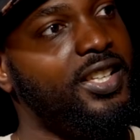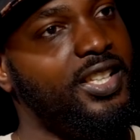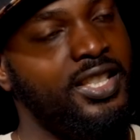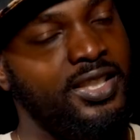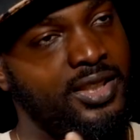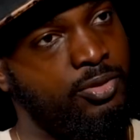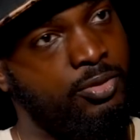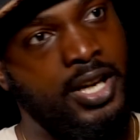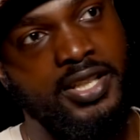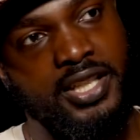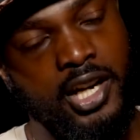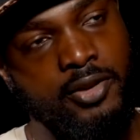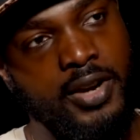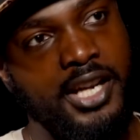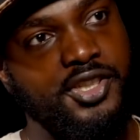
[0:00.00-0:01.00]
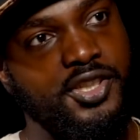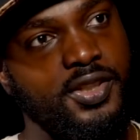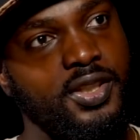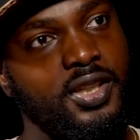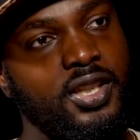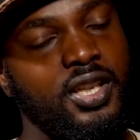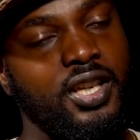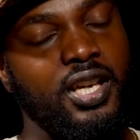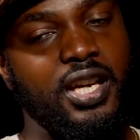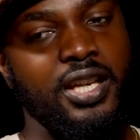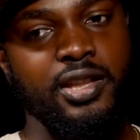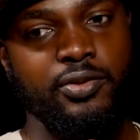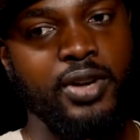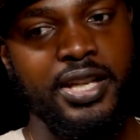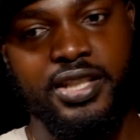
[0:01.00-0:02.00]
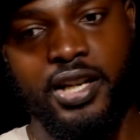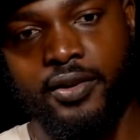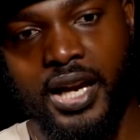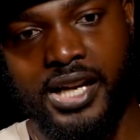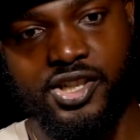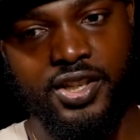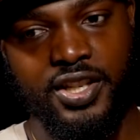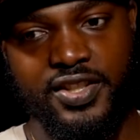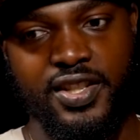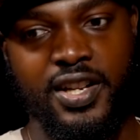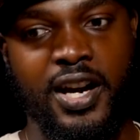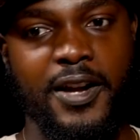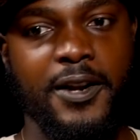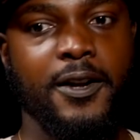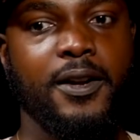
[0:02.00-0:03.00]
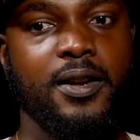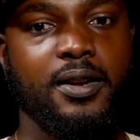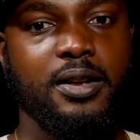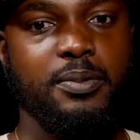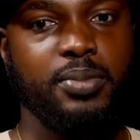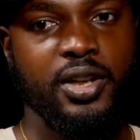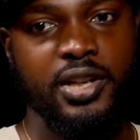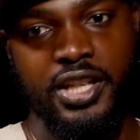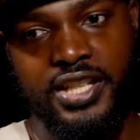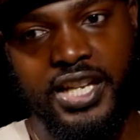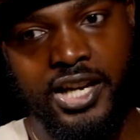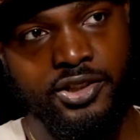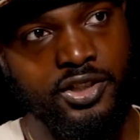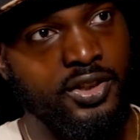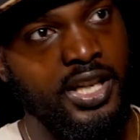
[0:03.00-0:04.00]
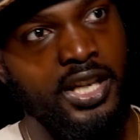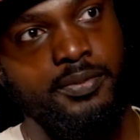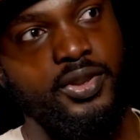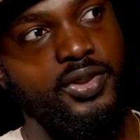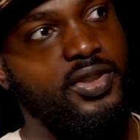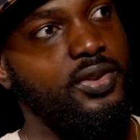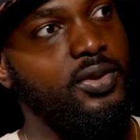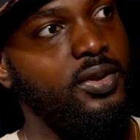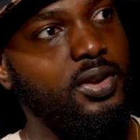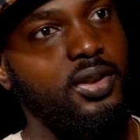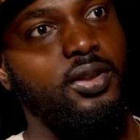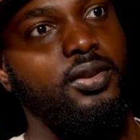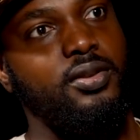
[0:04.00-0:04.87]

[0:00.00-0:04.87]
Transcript: in the right direction and the right direction is not burning down your neighbor's store